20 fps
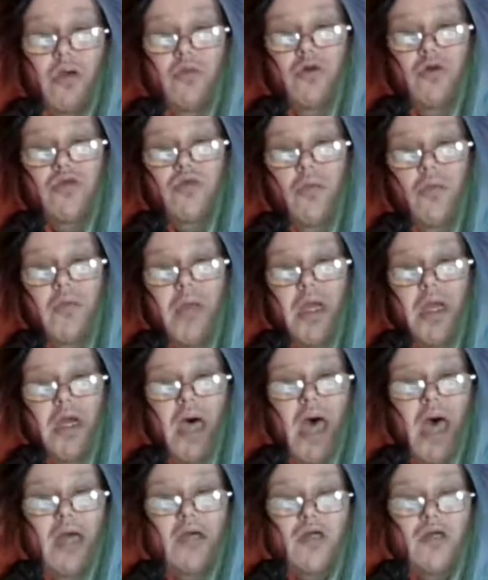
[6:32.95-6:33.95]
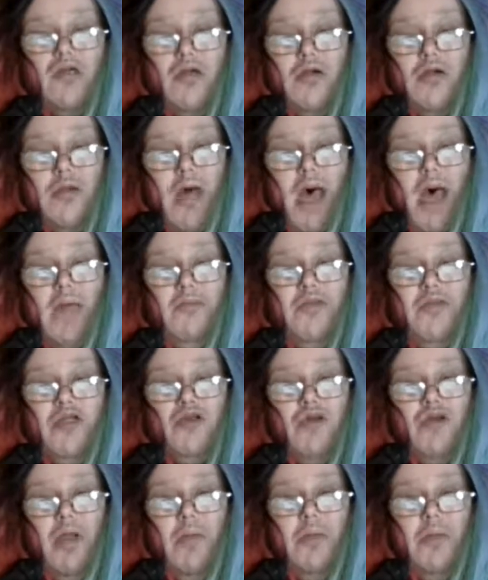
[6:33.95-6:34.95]
which will be an extra live
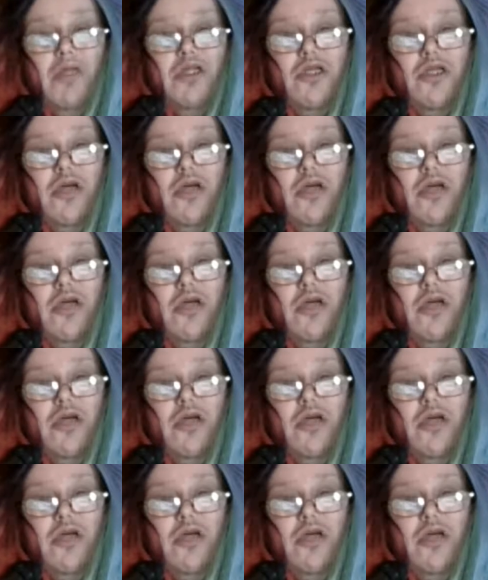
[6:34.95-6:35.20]
stream on